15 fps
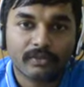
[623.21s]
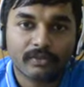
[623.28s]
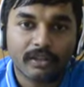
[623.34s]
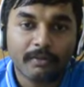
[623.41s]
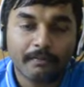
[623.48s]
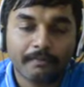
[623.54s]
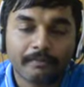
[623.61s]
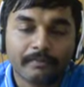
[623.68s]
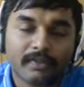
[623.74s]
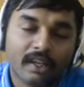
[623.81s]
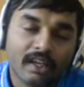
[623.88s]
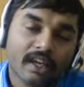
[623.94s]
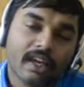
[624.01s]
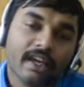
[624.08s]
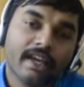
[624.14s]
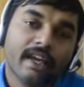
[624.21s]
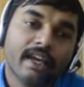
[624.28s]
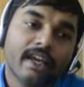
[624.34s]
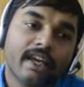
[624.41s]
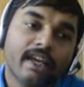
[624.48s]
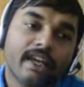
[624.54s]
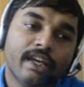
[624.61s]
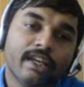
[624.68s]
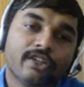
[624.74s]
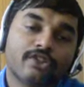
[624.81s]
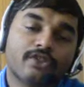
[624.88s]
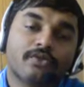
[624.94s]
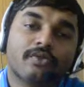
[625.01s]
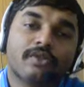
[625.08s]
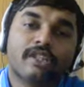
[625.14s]
Okay,
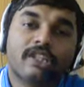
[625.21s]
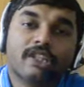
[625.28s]
so